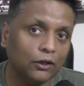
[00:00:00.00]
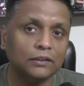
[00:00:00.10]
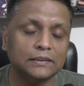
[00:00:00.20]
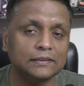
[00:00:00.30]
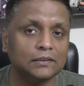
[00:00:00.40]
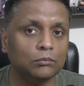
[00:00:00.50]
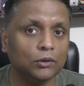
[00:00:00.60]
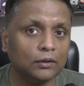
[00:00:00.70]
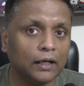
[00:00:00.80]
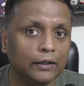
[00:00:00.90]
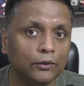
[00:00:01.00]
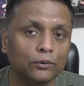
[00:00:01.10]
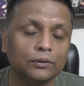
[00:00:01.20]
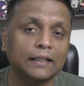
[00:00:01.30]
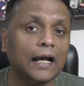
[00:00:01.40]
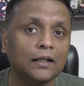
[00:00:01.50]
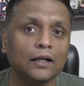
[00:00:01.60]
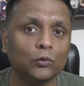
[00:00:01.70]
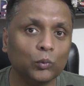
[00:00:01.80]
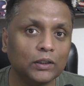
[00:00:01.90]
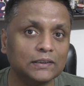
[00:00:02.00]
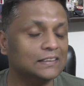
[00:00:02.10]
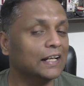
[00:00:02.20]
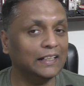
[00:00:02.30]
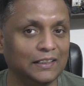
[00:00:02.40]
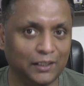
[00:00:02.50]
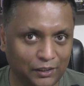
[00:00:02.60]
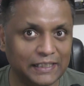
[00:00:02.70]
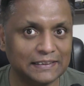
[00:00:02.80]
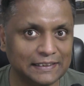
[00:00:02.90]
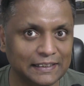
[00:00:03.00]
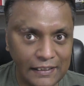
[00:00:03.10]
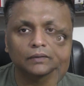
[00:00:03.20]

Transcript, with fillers: on Systeme.io that converts like crazy.